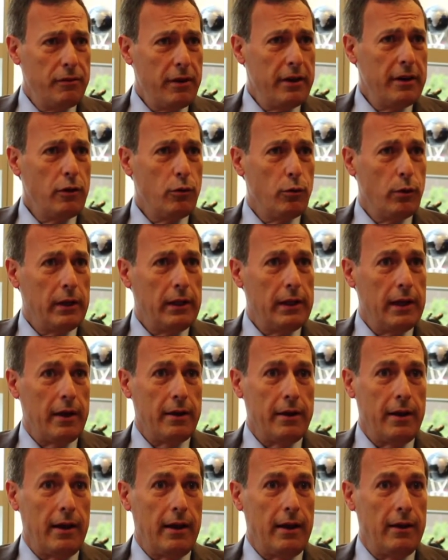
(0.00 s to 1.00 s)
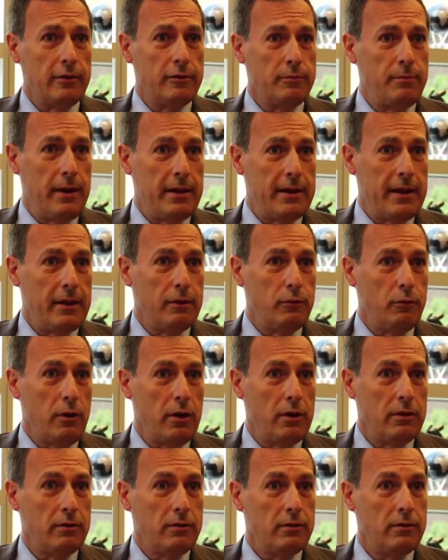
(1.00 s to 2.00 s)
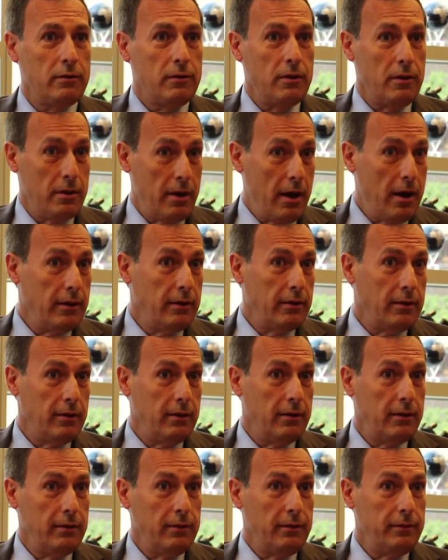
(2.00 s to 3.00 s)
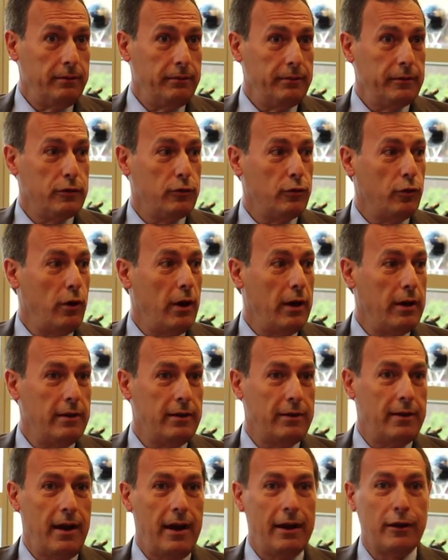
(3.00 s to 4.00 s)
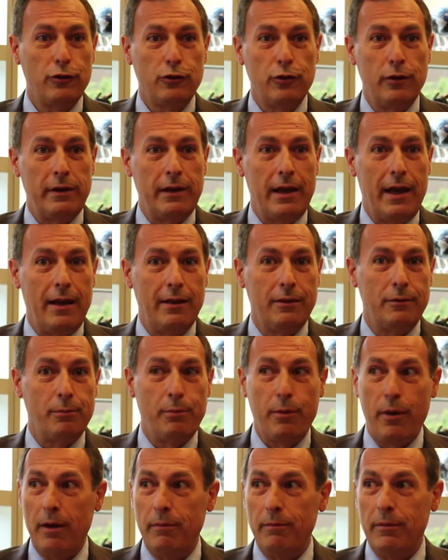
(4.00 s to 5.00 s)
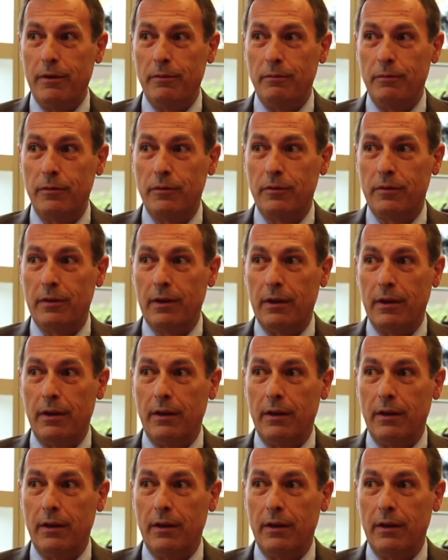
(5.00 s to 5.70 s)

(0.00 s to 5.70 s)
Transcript: very quickly I realized my dad was right. So I actually had problems